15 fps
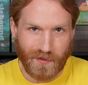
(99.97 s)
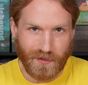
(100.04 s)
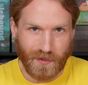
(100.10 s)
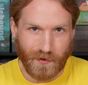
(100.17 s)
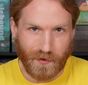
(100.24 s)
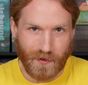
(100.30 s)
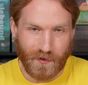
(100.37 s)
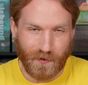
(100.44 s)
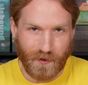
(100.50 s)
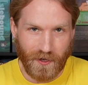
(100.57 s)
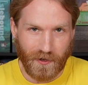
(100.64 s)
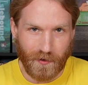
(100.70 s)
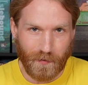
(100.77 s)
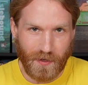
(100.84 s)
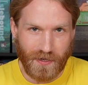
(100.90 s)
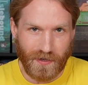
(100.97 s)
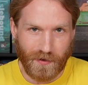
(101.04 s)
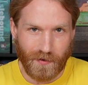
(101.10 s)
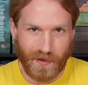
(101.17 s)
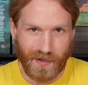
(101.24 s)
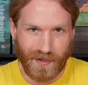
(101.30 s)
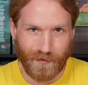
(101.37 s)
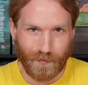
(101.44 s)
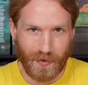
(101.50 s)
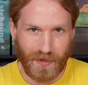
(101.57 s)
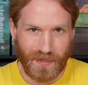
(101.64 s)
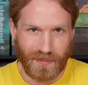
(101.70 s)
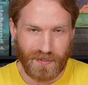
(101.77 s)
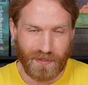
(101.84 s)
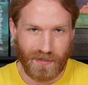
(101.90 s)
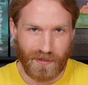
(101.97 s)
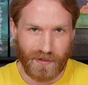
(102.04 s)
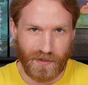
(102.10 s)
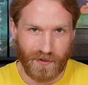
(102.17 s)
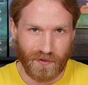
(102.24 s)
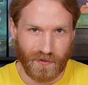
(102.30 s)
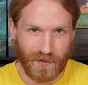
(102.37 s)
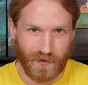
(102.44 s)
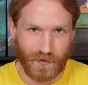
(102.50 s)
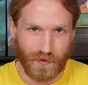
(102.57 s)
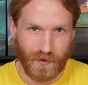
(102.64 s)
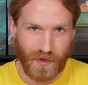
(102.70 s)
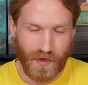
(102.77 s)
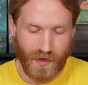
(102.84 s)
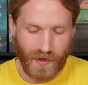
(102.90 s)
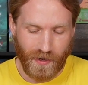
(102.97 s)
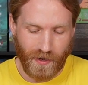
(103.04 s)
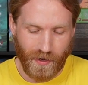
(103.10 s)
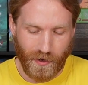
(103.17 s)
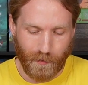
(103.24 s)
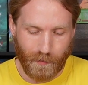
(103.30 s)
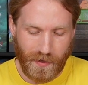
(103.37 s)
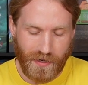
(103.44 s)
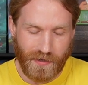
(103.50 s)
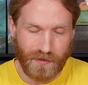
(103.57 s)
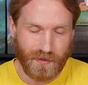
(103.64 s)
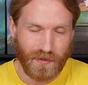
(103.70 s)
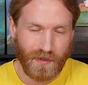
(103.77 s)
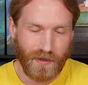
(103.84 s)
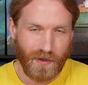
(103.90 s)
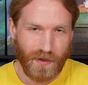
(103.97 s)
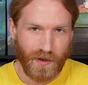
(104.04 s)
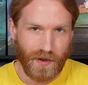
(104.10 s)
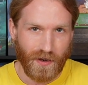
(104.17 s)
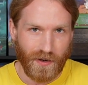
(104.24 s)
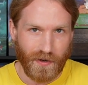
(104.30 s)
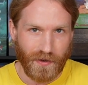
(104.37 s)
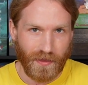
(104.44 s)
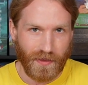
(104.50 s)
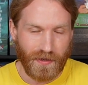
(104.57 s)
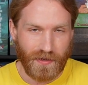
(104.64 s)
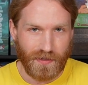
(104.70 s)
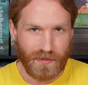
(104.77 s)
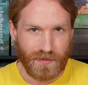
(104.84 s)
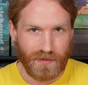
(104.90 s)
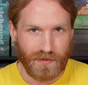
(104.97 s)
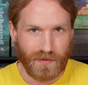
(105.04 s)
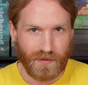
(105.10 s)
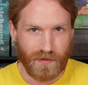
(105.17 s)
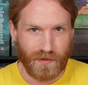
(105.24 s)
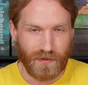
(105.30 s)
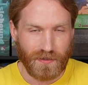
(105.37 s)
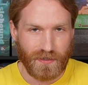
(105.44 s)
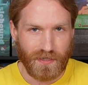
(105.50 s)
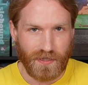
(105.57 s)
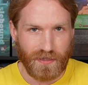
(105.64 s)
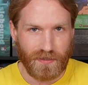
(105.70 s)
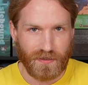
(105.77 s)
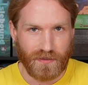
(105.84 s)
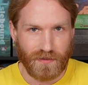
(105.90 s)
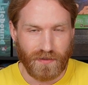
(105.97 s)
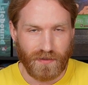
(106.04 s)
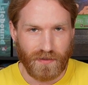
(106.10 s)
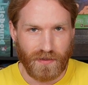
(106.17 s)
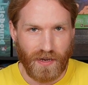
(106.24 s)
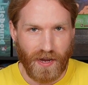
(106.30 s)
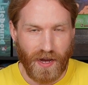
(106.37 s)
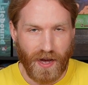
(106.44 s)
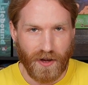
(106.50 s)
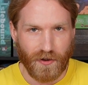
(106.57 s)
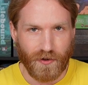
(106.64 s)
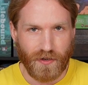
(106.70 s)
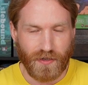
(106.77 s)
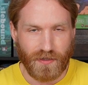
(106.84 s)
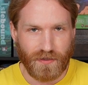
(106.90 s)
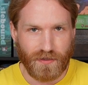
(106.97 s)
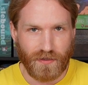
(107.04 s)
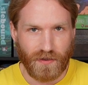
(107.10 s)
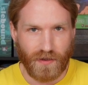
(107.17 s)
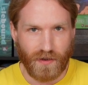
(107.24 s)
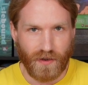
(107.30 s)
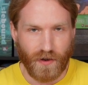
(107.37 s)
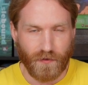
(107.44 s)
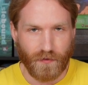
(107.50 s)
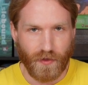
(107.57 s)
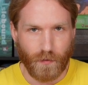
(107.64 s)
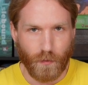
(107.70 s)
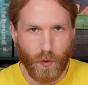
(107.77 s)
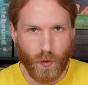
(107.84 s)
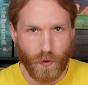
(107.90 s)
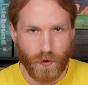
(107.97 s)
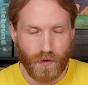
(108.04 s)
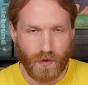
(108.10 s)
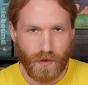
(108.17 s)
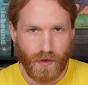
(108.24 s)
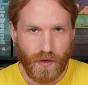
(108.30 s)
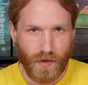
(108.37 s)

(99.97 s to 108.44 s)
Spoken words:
So you're going to be placing your little bees on these 6 areas of the board.